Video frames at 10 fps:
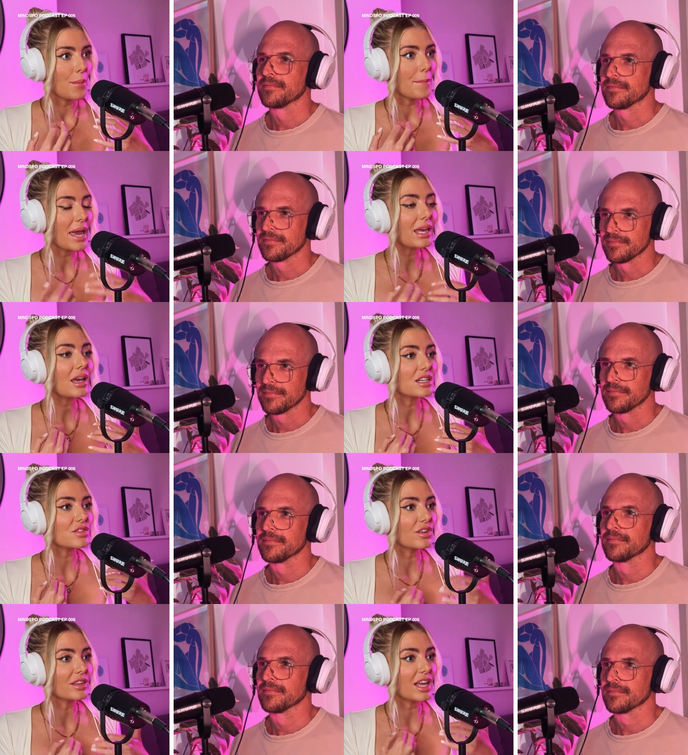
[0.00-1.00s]
Speaker 1: making us
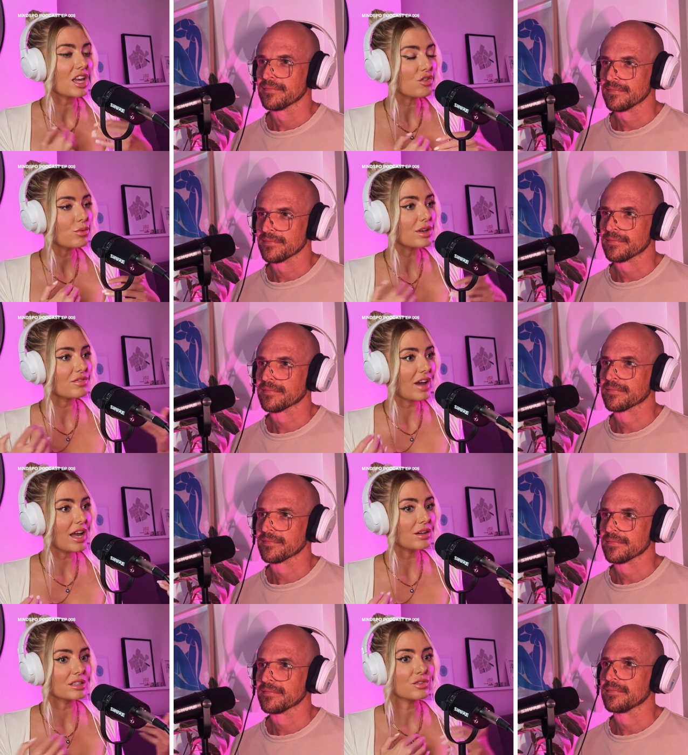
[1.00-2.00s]
feel that if we
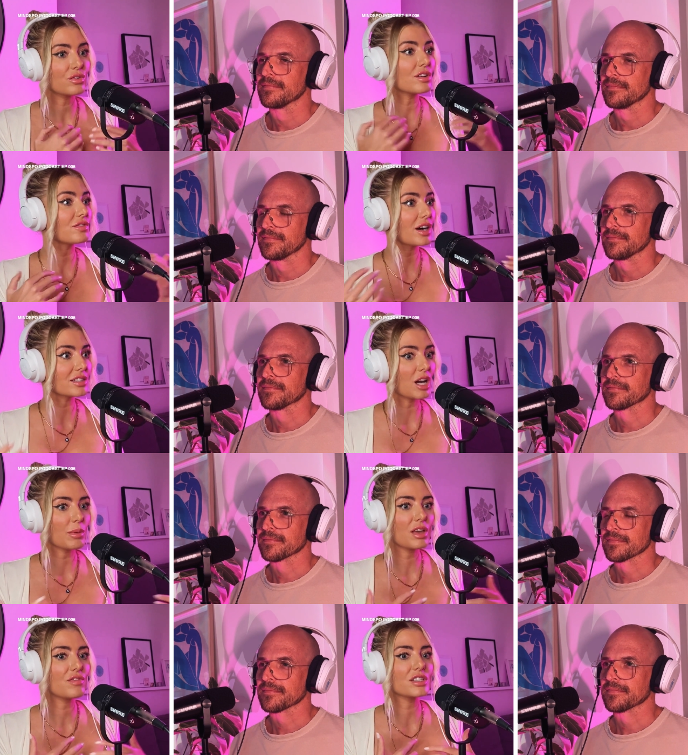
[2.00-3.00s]
failed, if we fucked up,
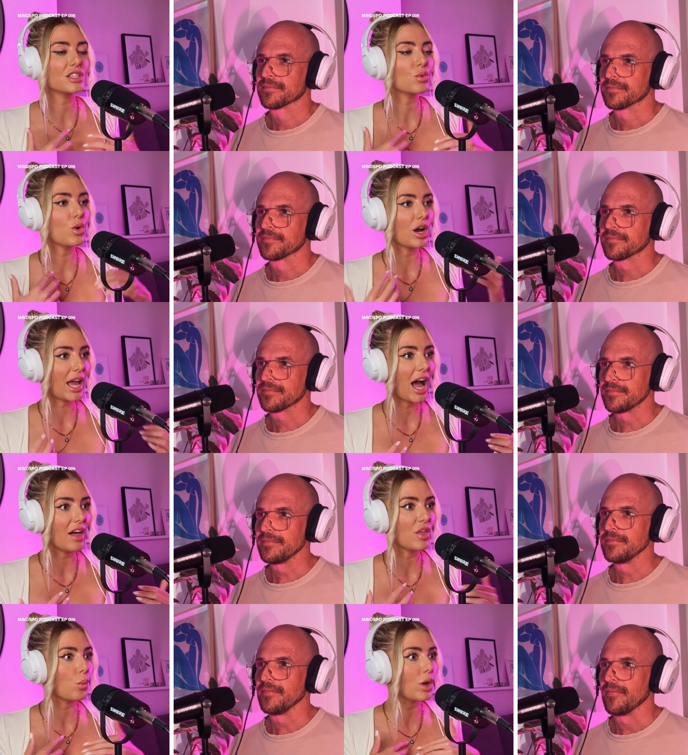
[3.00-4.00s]
if it didn't work
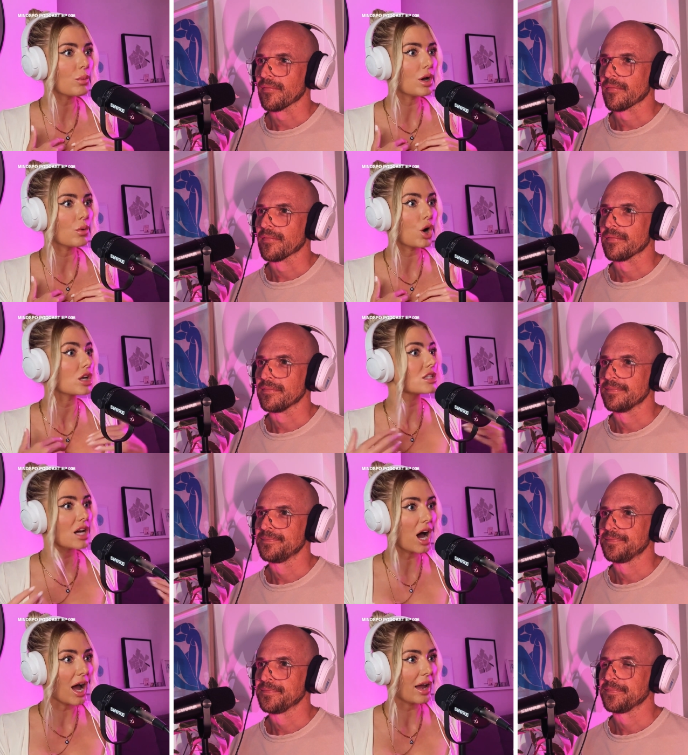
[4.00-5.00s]
out, that we were gonna
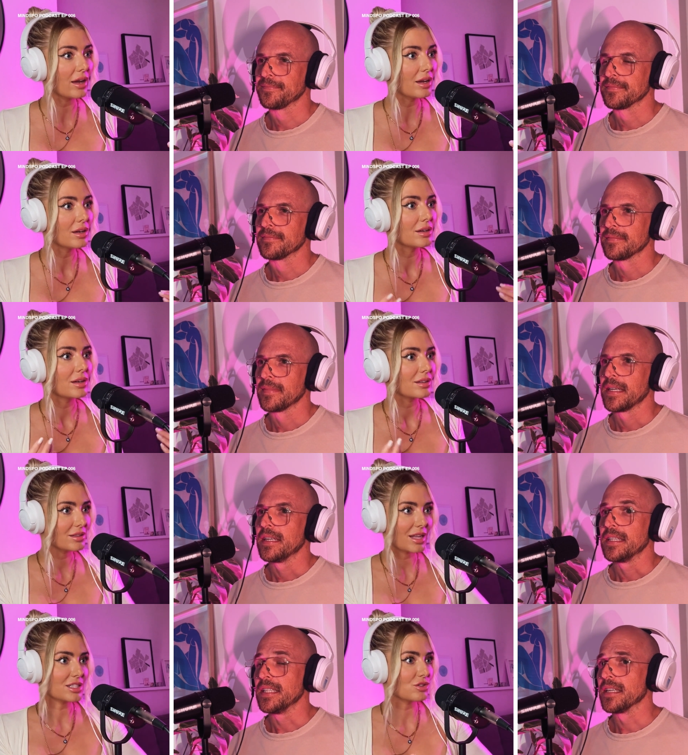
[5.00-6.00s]
die.
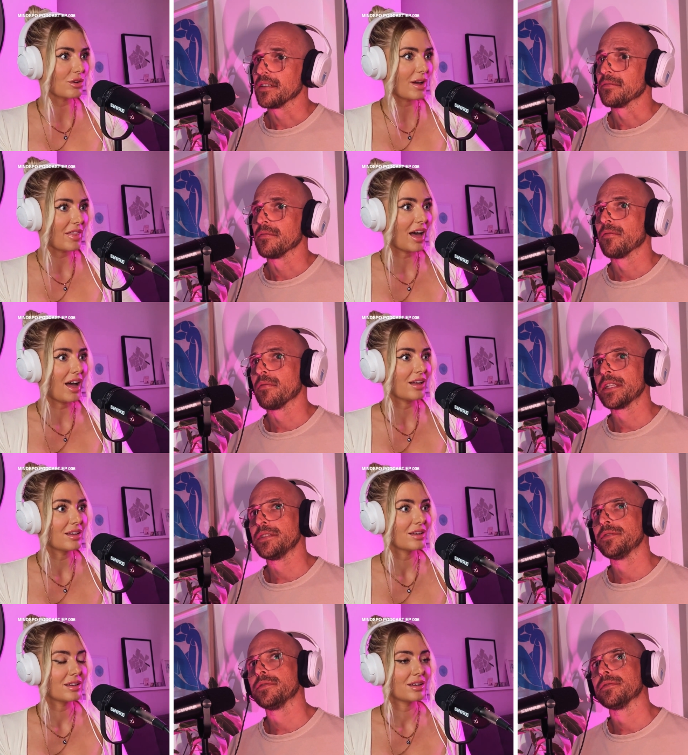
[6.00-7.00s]
Let's
Speaker 2: talk yeah, about that. When
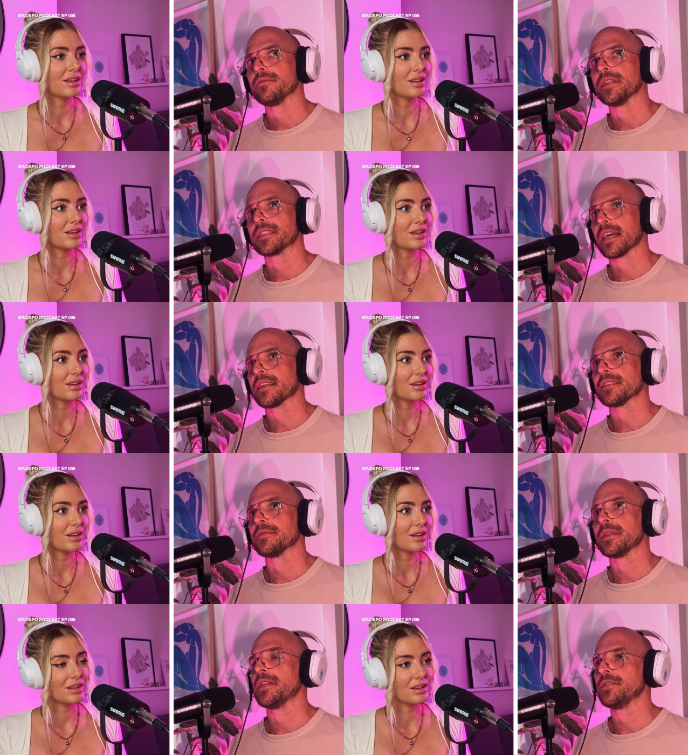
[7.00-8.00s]
you,
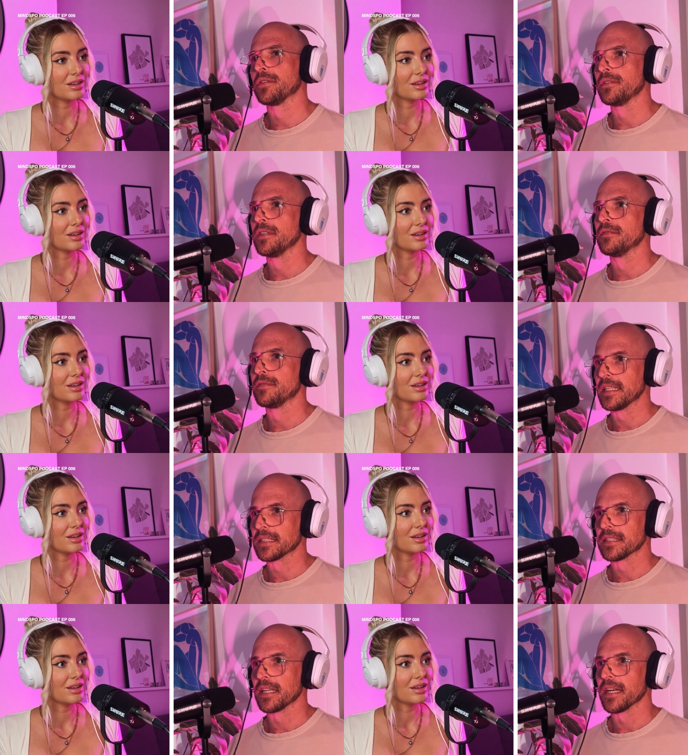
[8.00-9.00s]
exactly, when you don't
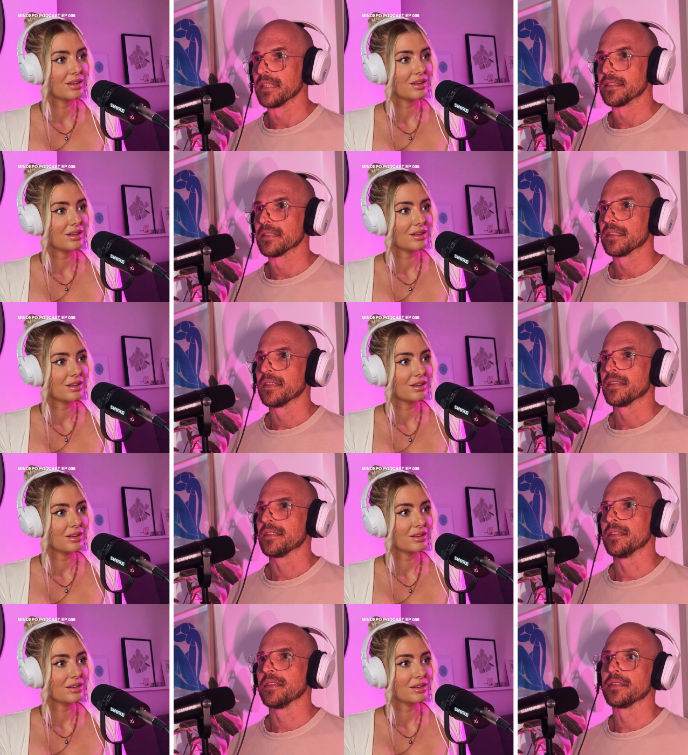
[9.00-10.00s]
investigate
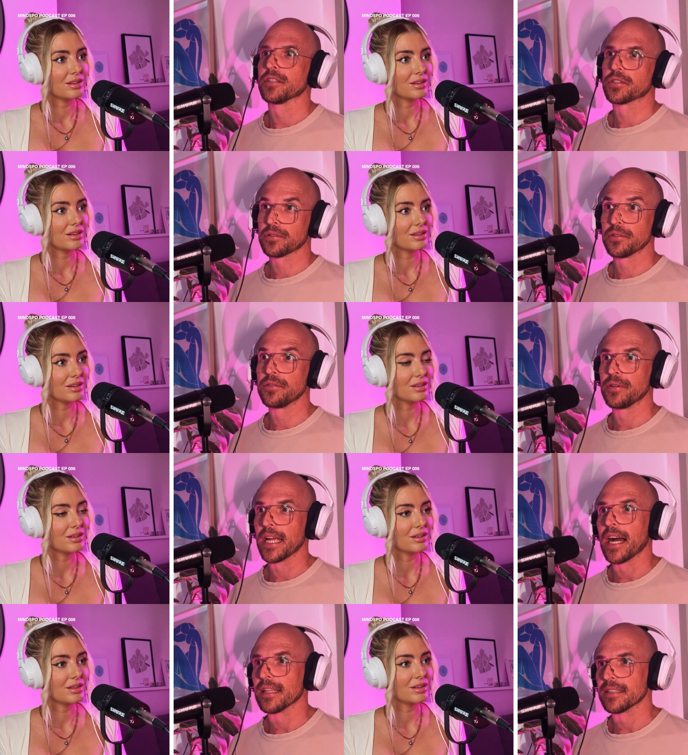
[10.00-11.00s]
the, the true
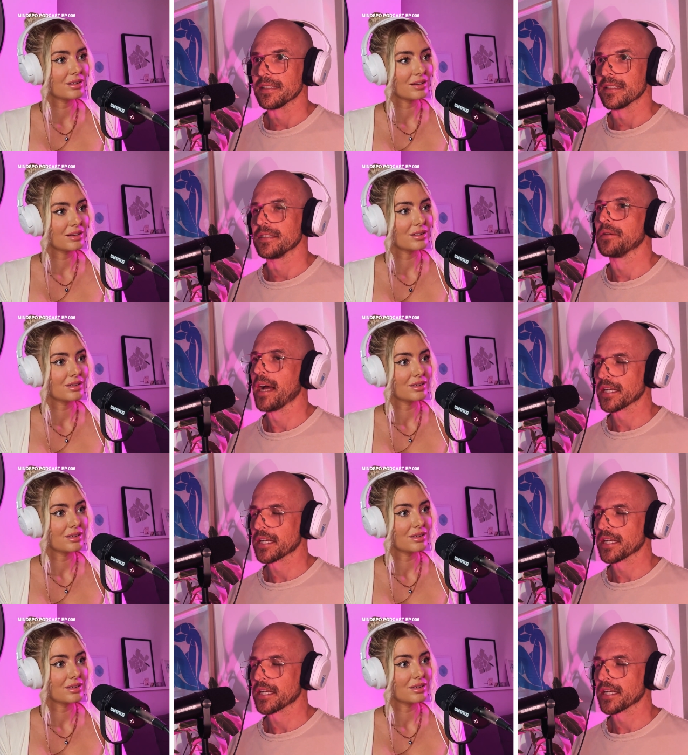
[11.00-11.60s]
reality and you